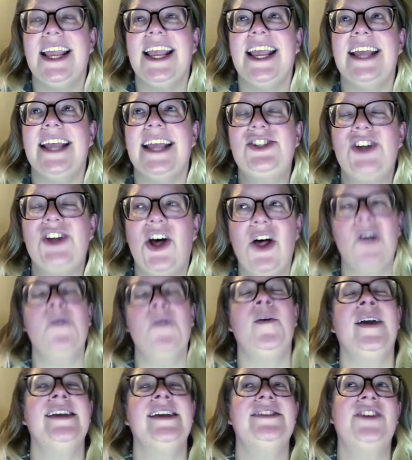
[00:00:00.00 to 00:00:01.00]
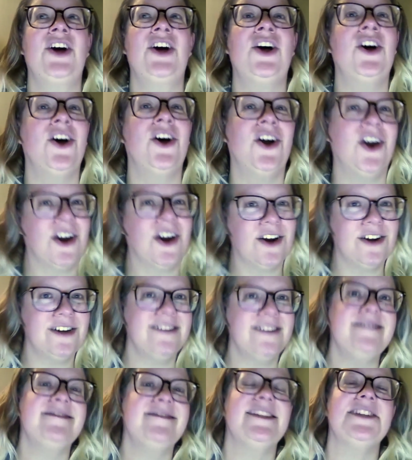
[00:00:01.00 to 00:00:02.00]
it's always
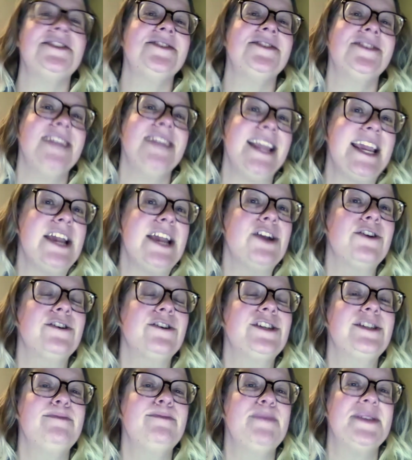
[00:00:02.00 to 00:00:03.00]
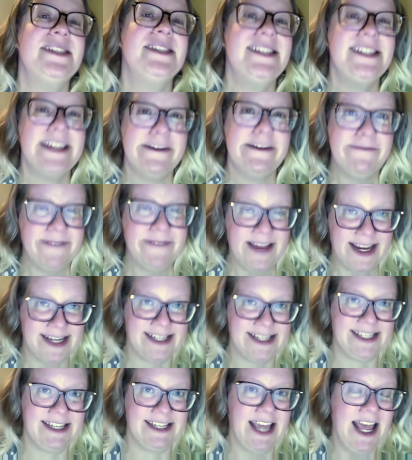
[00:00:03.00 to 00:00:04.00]
hard to hear
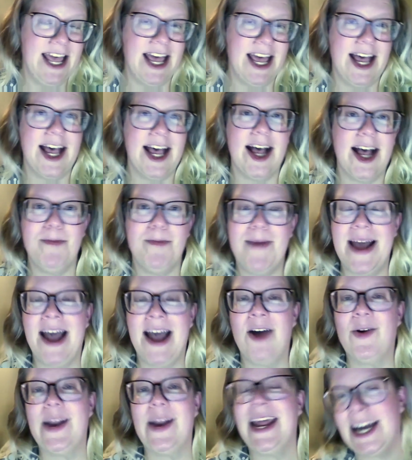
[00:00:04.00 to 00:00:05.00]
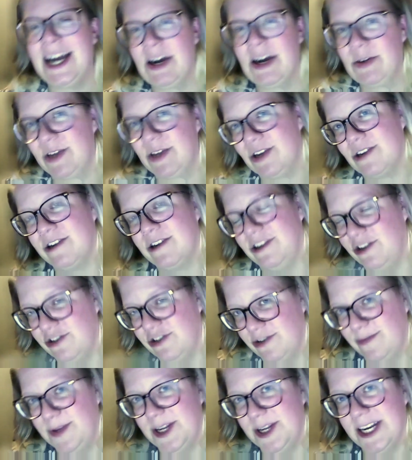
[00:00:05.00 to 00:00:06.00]
specifics about how you're
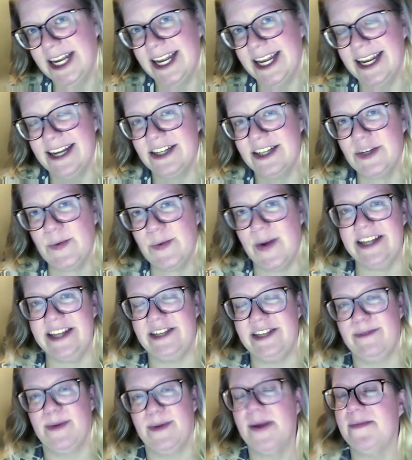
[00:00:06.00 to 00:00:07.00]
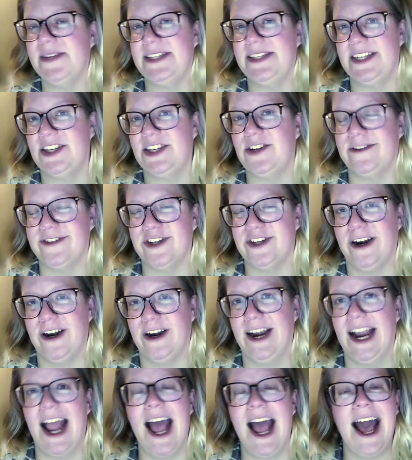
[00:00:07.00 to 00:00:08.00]
contributing to white supremacy
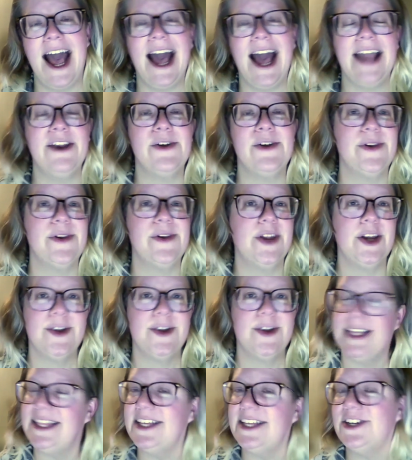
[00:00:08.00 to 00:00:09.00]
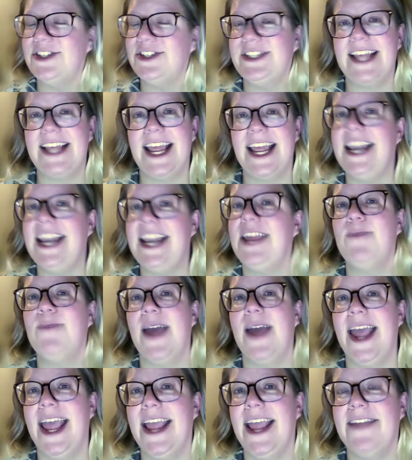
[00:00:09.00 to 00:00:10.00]
culture. I don't know that there's any
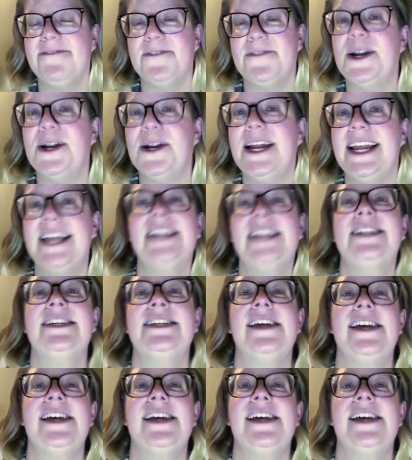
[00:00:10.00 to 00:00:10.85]
way for it